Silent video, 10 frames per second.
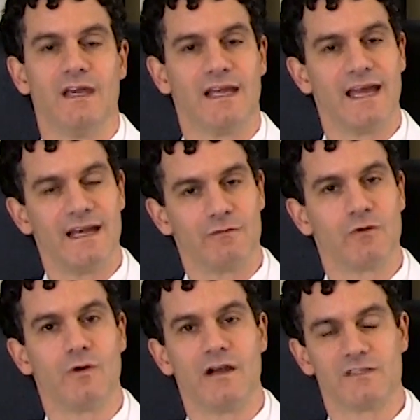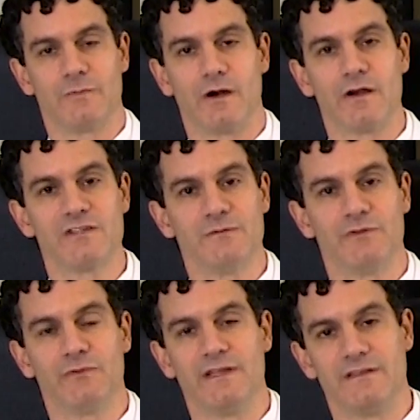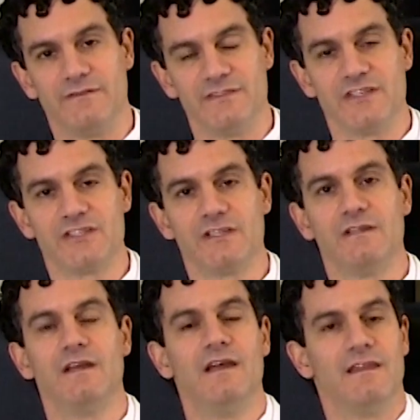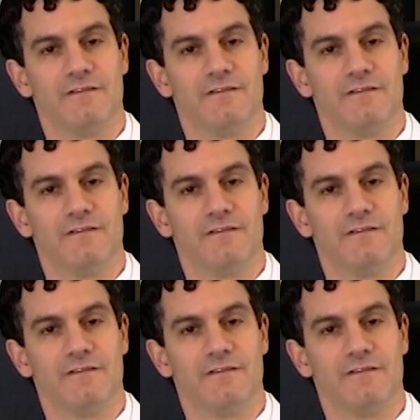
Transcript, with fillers: Again, it requires a partnership between the physician,